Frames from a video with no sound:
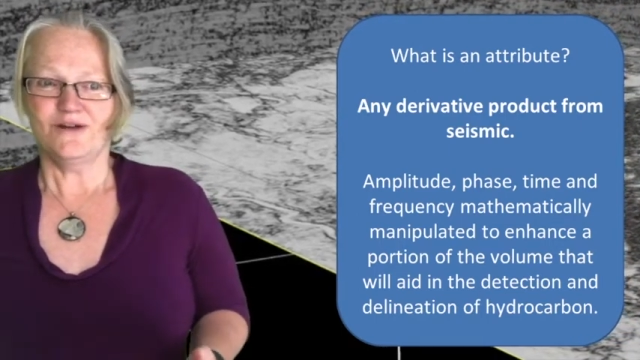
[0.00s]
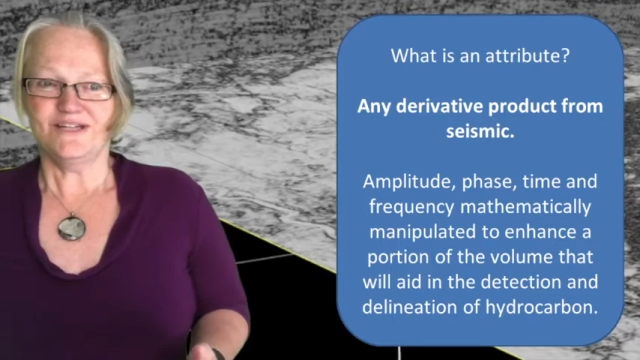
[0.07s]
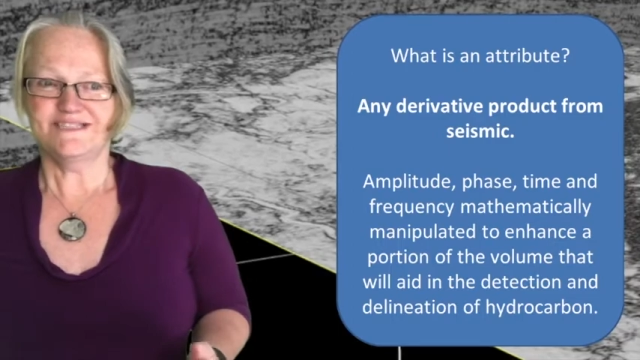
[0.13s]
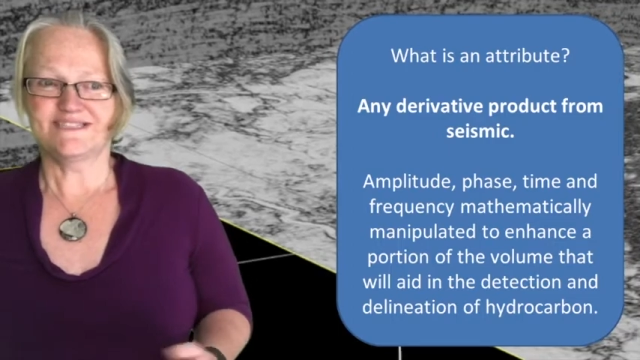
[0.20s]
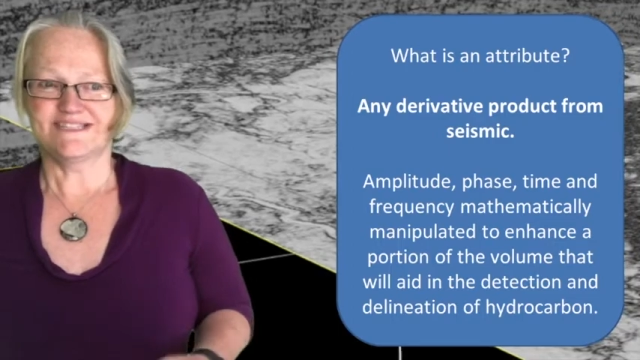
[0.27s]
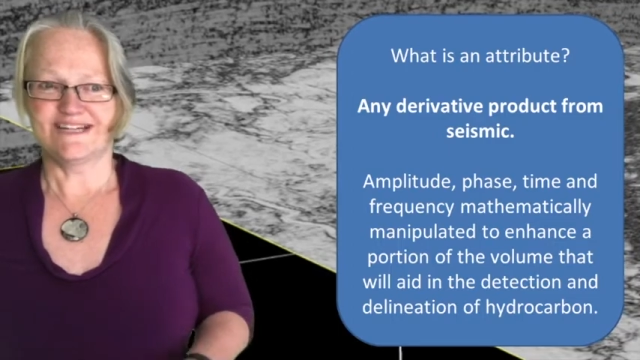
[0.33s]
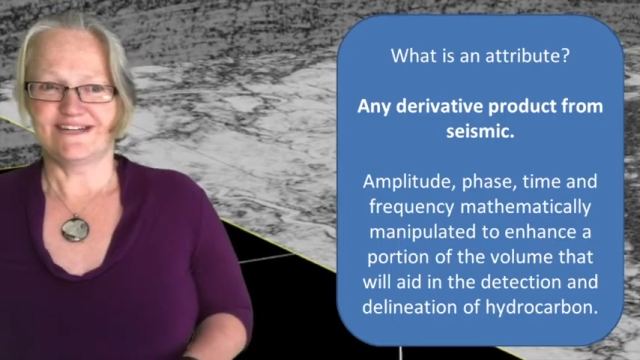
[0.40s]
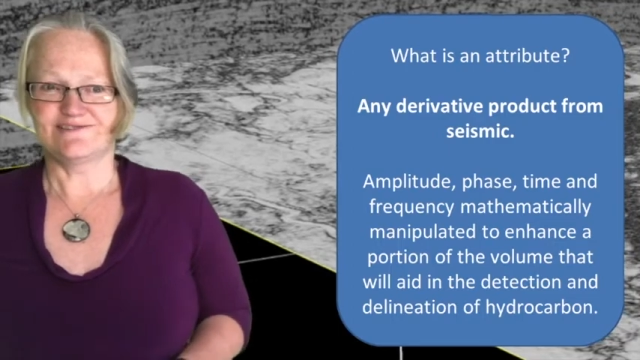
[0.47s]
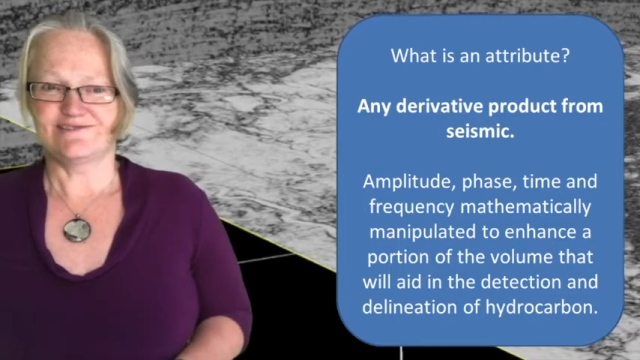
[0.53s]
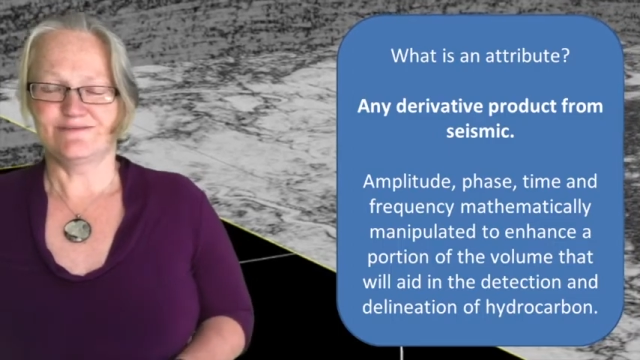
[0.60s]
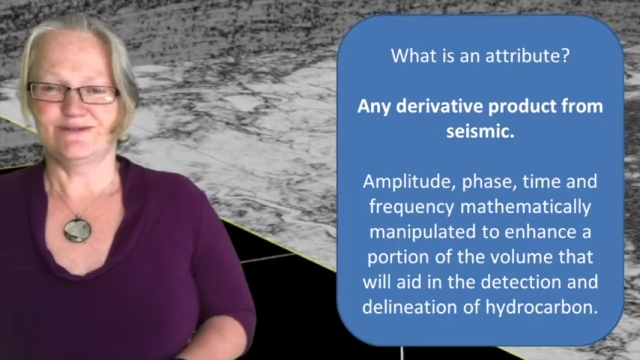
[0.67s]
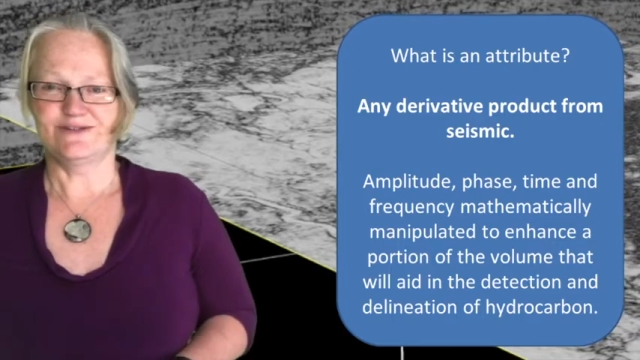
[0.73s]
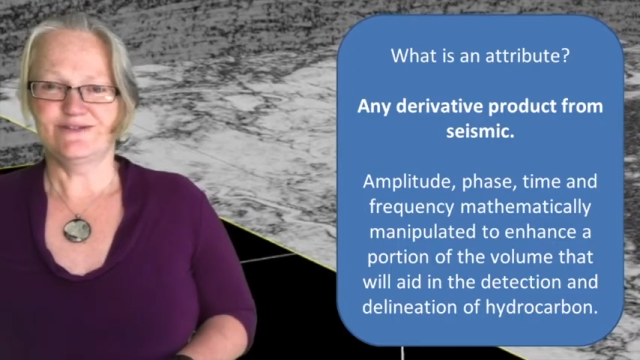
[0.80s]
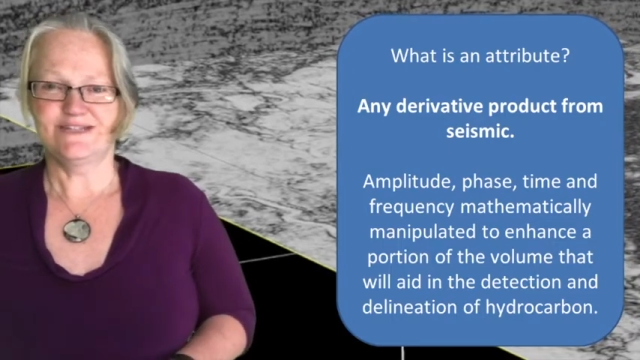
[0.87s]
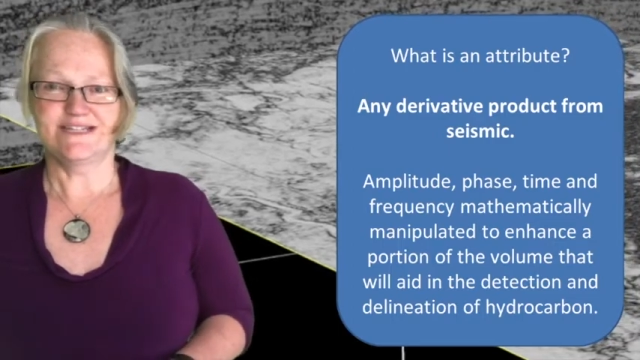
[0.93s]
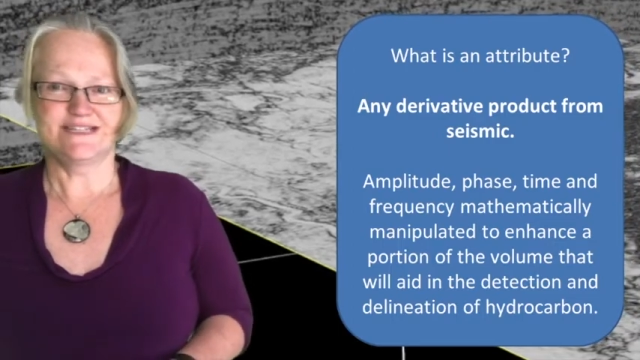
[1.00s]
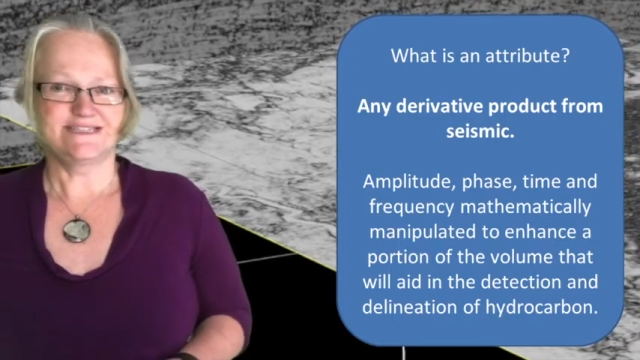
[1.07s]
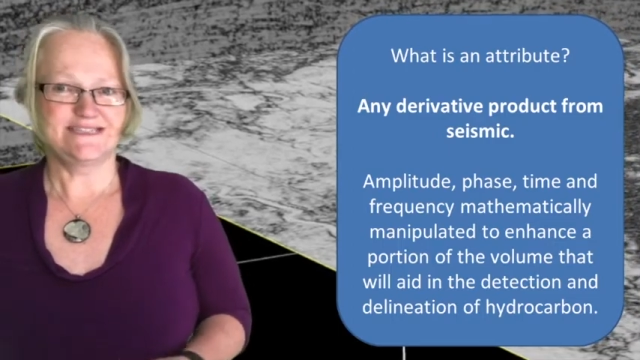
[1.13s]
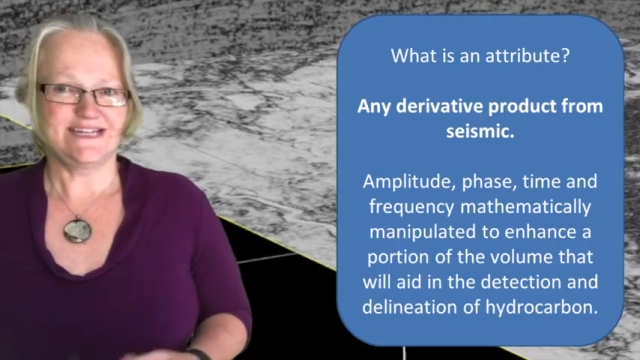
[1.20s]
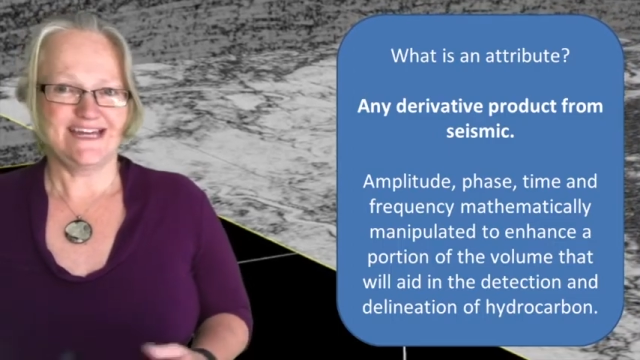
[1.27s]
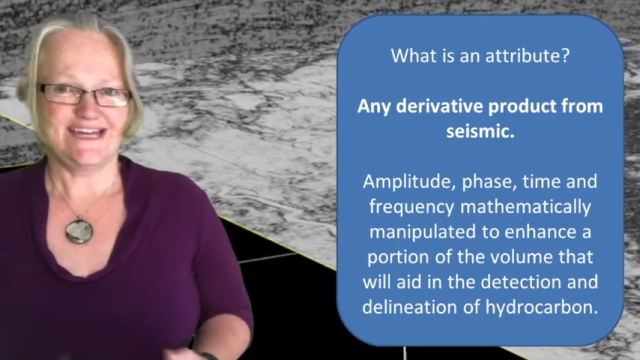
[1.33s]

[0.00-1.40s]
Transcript: is an attribute is